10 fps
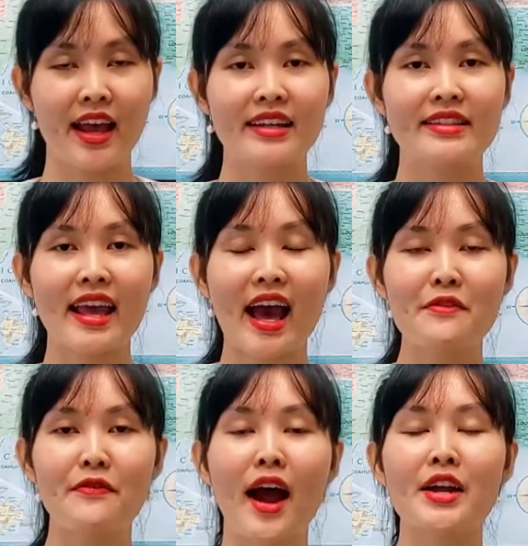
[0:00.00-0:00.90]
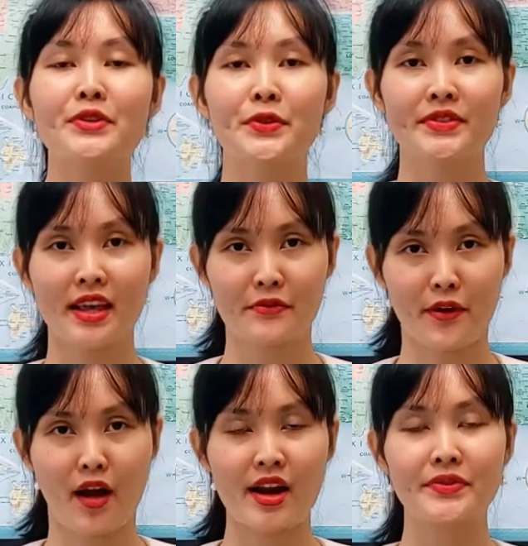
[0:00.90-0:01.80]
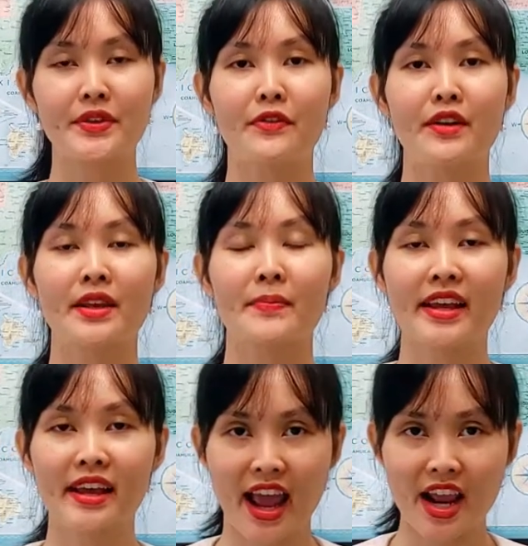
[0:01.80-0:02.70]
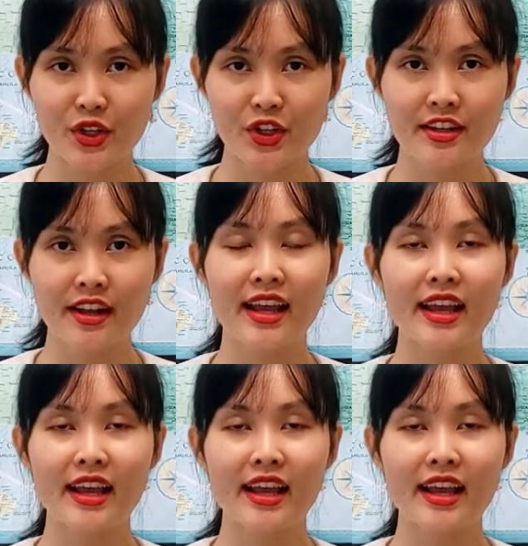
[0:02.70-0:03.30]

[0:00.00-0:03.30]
The I-5 to 6 part is the first application